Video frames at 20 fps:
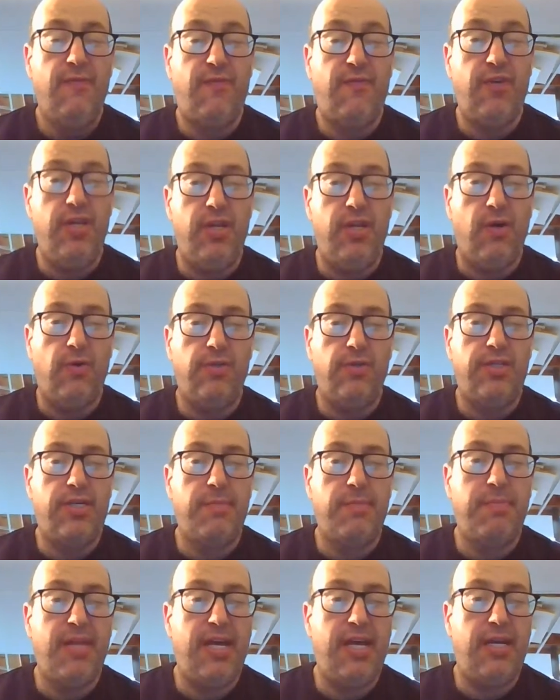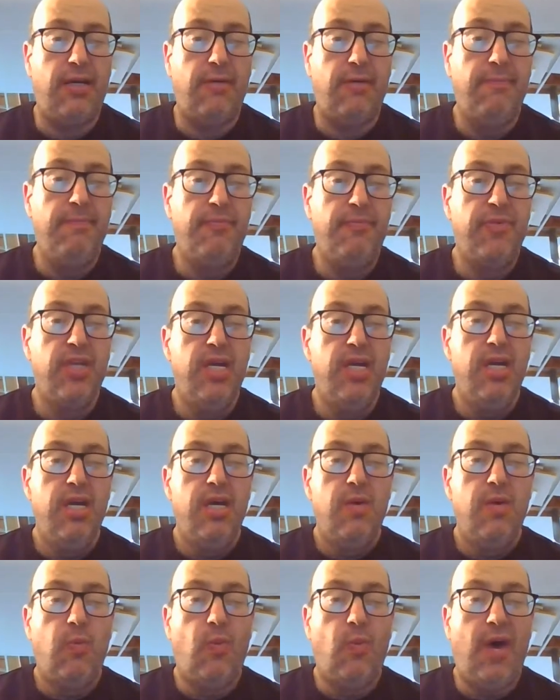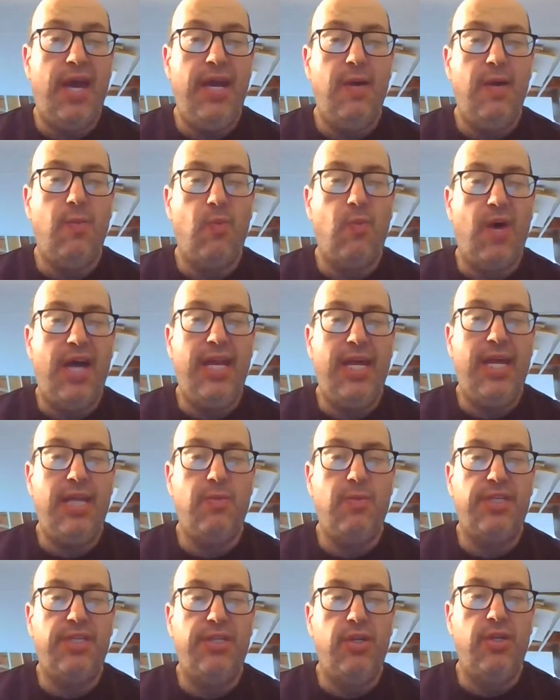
to Plato. Whitehead was